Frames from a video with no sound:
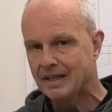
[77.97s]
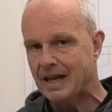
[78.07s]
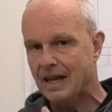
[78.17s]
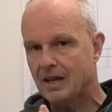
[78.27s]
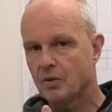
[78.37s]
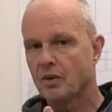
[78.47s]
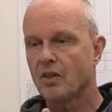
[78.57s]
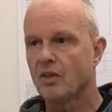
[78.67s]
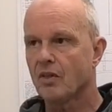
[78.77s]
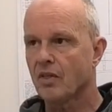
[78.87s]
Now
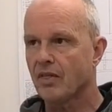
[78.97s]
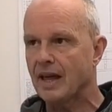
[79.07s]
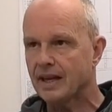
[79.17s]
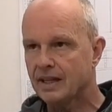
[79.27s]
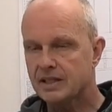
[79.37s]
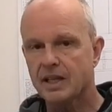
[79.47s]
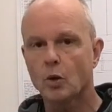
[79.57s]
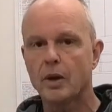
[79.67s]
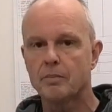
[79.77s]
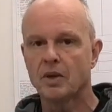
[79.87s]
that is
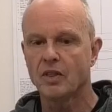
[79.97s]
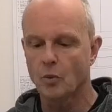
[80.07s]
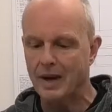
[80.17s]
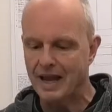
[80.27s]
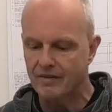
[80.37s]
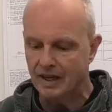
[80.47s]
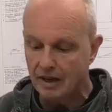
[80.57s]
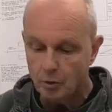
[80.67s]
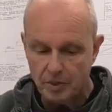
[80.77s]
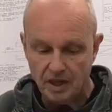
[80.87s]
equipment that we have a
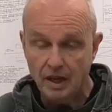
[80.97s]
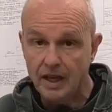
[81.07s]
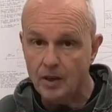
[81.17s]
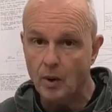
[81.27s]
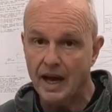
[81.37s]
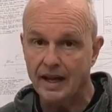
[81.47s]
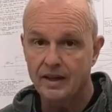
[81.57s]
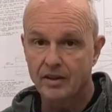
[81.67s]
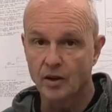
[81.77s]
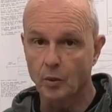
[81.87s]
little bit of leeway
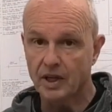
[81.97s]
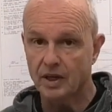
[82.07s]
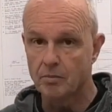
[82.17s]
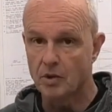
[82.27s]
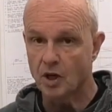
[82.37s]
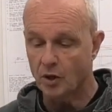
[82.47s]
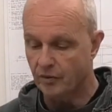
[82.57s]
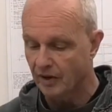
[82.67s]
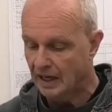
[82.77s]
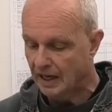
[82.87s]
that we can
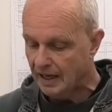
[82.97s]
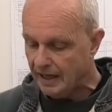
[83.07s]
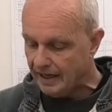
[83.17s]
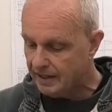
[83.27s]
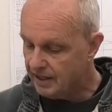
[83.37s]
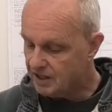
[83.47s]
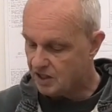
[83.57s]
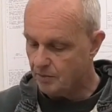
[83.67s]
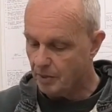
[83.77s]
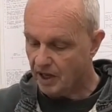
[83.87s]
move it
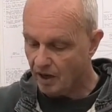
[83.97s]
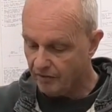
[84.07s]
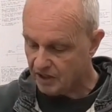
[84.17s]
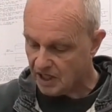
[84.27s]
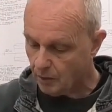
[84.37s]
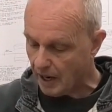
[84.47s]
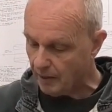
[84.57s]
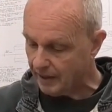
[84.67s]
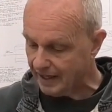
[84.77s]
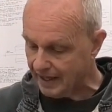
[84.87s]
needs to be obviously
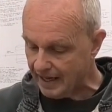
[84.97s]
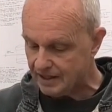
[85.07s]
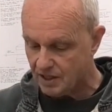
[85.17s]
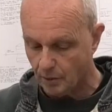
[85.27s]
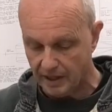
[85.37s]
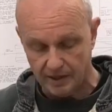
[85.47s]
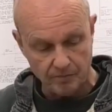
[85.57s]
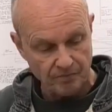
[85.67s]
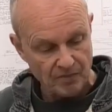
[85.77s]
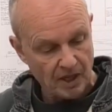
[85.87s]
where we can get to
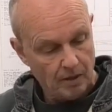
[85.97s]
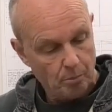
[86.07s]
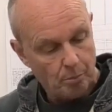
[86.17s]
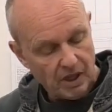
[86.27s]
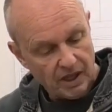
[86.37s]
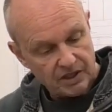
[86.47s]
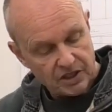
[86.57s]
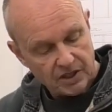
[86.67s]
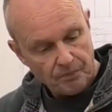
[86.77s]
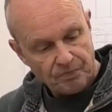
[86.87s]
it,
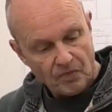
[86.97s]
but